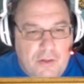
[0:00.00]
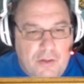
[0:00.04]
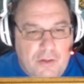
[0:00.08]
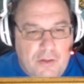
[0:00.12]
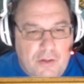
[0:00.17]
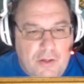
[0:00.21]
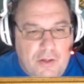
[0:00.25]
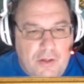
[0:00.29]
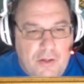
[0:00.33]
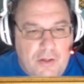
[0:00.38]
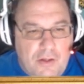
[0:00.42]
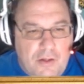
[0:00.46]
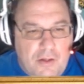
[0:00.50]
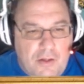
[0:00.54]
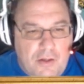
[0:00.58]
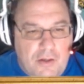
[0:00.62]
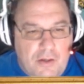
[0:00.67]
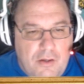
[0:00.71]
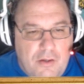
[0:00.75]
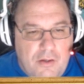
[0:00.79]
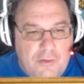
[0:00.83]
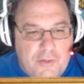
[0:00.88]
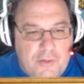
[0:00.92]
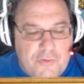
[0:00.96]

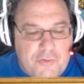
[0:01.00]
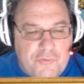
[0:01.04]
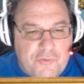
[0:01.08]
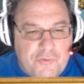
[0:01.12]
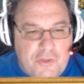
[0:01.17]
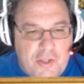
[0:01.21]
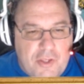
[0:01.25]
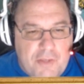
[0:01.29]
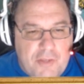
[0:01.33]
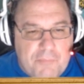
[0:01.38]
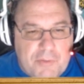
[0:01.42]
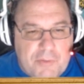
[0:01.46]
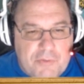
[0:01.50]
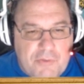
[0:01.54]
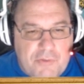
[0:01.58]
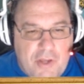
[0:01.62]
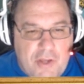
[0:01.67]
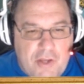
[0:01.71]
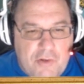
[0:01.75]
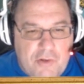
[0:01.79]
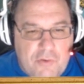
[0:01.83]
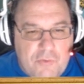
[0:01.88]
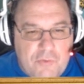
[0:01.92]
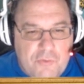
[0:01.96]
Let's see,
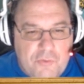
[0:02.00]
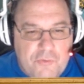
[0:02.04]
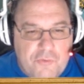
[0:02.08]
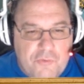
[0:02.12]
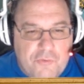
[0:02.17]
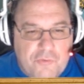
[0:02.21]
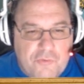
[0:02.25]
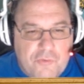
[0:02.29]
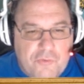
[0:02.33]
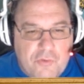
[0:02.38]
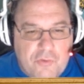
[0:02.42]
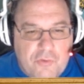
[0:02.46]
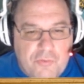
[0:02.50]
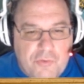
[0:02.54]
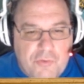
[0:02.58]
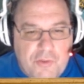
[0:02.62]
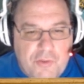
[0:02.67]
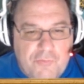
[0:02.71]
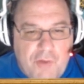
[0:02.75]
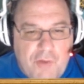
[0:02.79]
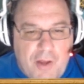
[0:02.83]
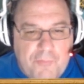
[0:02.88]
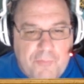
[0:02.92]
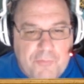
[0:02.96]
McDonald's,
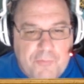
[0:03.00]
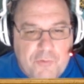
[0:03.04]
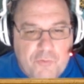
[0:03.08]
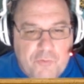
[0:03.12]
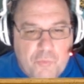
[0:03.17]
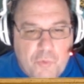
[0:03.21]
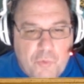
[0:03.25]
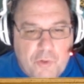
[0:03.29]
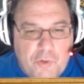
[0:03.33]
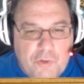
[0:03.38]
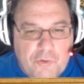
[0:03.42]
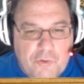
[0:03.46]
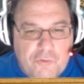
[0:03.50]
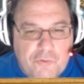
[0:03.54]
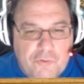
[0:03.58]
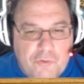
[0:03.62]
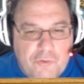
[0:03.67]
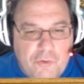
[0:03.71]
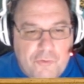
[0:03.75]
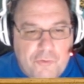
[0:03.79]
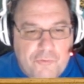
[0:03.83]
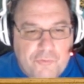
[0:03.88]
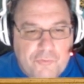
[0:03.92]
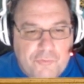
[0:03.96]
they've opted to work
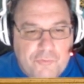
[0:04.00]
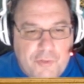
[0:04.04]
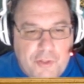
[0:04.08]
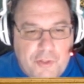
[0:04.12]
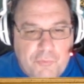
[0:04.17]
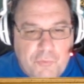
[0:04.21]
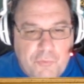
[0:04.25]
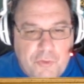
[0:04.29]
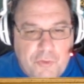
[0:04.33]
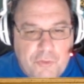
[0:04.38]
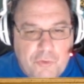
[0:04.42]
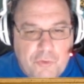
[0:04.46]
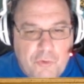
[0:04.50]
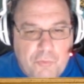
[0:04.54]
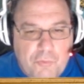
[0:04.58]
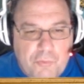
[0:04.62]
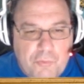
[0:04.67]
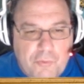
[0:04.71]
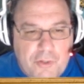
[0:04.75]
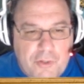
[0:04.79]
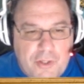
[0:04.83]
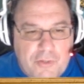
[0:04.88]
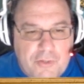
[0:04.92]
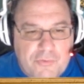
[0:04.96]
exclusively with
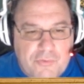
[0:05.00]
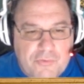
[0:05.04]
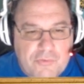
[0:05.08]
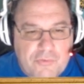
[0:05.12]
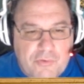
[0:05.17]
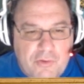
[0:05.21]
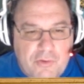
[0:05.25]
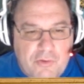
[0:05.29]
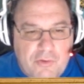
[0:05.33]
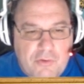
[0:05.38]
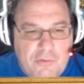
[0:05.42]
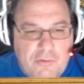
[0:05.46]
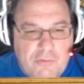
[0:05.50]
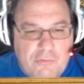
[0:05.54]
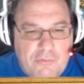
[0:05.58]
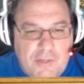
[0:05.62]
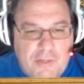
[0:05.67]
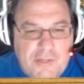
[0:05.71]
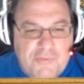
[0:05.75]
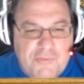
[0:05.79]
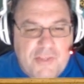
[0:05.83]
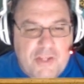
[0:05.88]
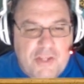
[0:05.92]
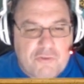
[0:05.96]
Uber Eats.
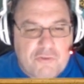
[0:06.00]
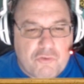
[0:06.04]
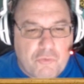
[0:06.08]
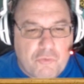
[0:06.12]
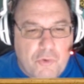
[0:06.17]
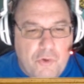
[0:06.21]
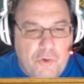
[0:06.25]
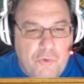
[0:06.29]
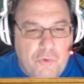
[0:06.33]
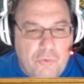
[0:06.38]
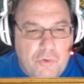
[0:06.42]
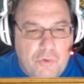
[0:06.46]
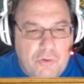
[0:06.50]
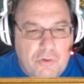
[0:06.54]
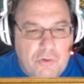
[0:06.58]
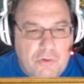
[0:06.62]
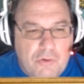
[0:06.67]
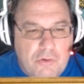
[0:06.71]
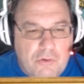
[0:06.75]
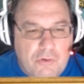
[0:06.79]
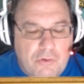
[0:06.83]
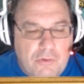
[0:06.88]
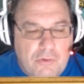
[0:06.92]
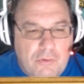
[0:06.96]
That's not true.
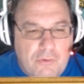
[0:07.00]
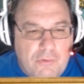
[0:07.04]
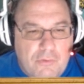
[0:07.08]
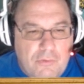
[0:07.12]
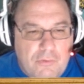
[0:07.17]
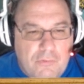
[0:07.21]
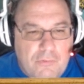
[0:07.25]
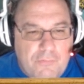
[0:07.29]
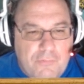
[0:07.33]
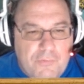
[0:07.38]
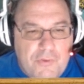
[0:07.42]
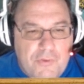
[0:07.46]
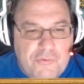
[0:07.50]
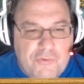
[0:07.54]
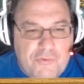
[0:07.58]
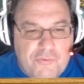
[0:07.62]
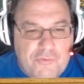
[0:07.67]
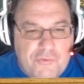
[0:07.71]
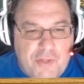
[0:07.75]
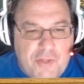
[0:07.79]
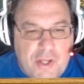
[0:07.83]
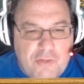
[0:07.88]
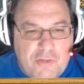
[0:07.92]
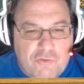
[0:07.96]
This
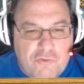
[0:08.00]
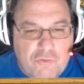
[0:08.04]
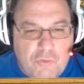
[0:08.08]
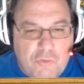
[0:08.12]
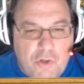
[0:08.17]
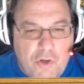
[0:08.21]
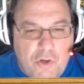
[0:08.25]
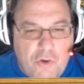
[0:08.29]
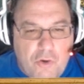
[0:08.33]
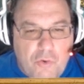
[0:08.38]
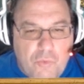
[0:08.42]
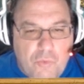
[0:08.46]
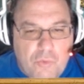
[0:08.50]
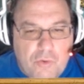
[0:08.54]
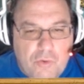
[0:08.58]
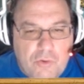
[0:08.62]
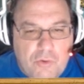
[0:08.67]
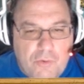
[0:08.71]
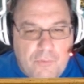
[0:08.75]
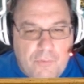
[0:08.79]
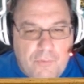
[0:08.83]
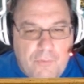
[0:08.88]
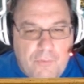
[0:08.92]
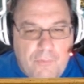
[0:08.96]
is not true.
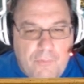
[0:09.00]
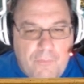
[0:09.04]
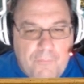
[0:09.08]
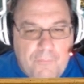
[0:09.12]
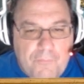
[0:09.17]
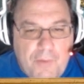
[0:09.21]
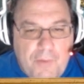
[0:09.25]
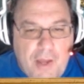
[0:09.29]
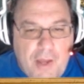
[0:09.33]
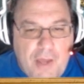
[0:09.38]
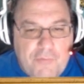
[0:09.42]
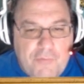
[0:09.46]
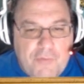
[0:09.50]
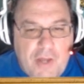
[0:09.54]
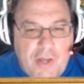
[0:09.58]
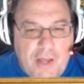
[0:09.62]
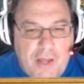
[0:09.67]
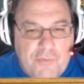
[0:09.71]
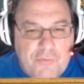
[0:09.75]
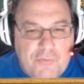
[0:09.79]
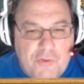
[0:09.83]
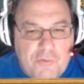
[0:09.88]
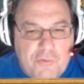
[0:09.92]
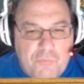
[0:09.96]
I've
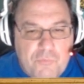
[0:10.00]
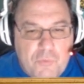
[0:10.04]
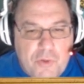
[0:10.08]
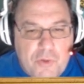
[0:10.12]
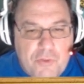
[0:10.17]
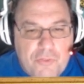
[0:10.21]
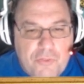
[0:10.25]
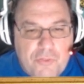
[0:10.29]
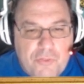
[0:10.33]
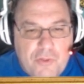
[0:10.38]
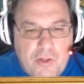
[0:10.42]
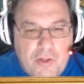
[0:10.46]
gotten them with